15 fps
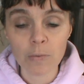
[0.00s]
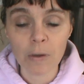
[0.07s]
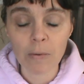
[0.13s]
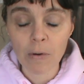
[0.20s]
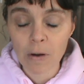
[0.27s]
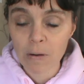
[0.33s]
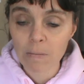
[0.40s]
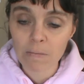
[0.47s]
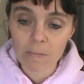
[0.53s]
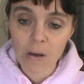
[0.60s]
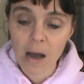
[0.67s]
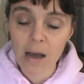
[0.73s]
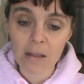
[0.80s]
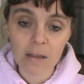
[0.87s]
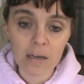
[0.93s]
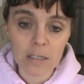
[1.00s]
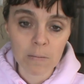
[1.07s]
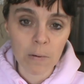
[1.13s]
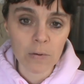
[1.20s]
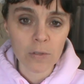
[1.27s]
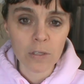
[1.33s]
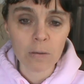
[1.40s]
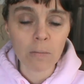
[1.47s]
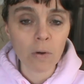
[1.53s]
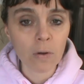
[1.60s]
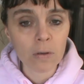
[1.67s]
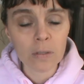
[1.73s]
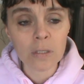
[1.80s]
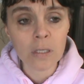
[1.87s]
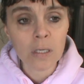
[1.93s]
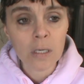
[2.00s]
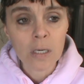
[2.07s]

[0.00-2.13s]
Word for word: we were highly exposed to mold